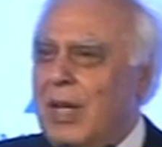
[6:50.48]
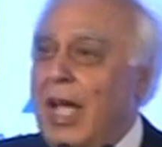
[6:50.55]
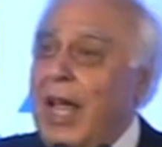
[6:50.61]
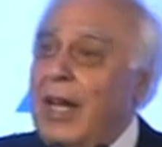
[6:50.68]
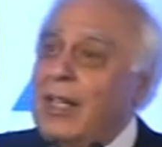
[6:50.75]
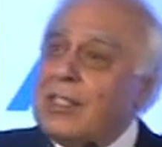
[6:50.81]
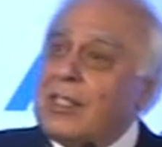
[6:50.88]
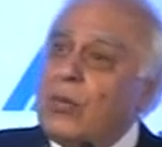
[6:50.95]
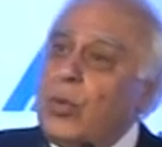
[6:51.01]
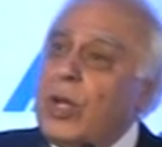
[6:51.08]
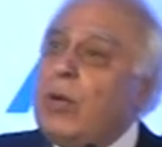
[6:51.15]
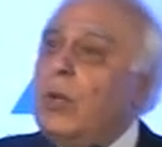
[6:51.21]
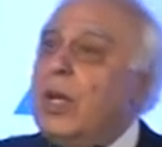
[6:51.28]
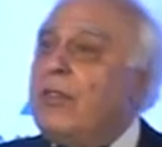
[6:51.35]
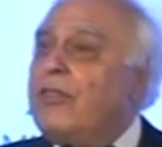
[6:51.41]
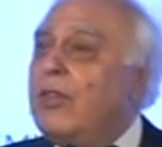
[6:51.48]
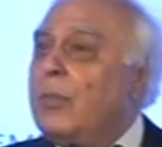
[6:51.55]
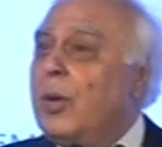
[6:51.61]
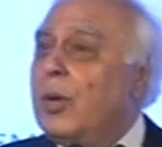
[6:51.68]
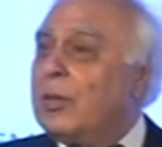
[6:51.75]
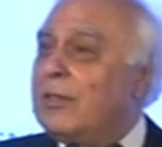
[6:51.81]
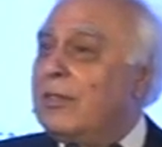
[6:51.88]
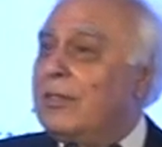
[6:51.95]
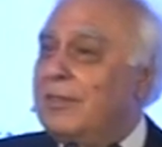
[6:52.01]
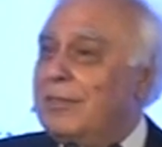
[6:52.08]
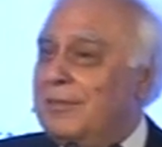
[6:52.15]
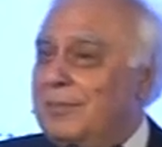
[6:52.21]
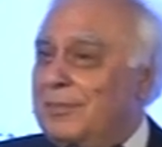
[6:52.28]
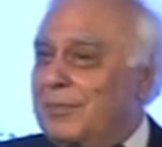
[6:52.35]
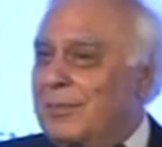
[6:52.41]
And it's a win-win for both.
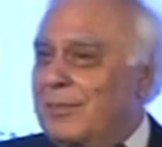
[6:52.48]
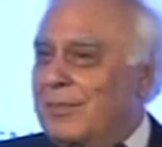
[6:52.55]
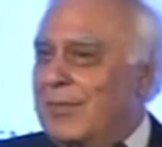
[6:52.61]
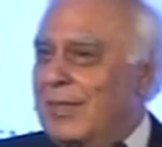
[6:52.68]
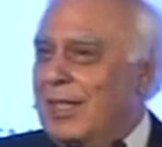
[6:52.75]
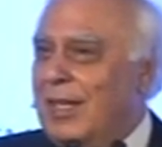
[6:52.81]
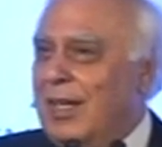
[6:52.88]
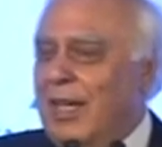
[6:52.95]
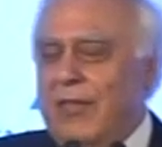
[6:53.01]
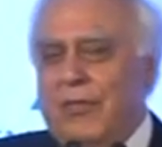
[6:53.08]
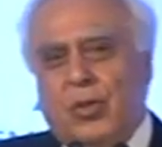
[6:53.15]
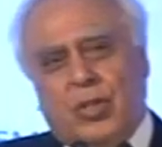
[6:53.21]
If